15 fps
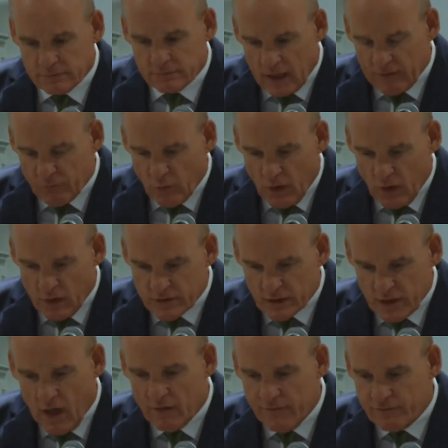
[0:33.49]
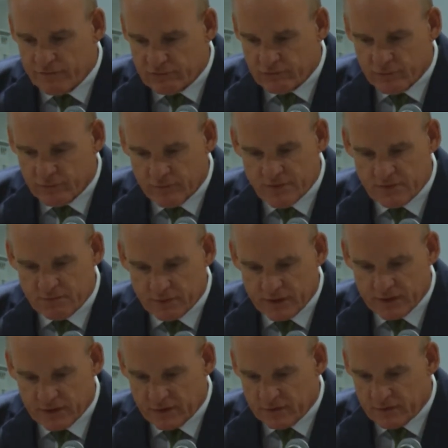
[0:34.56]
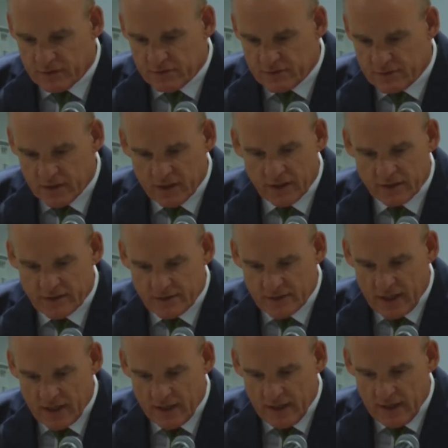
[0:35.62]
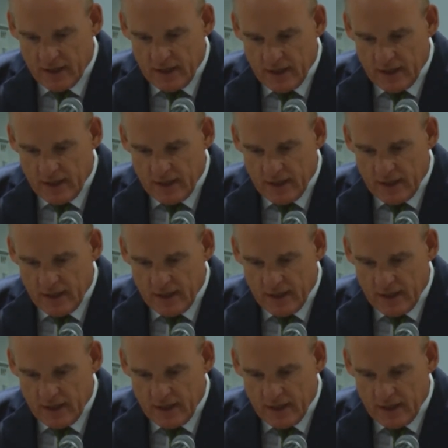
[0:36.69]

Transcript: I've watched half-truths be used at